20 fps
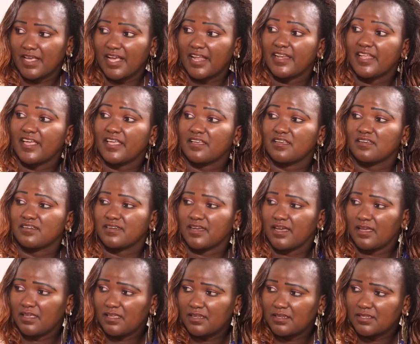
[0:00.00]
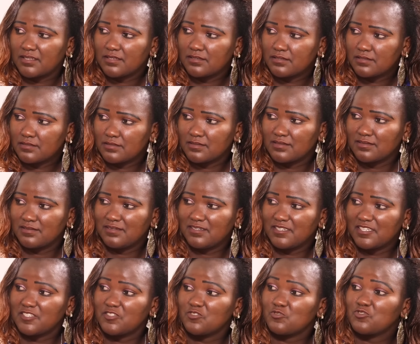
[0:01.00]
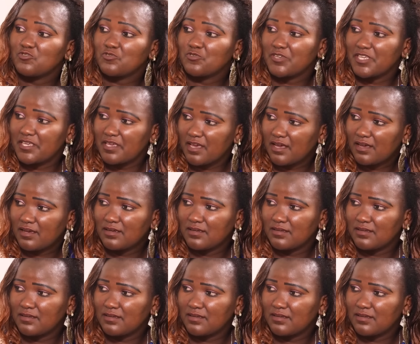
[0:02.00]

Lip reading: And I cried. Nilichukia.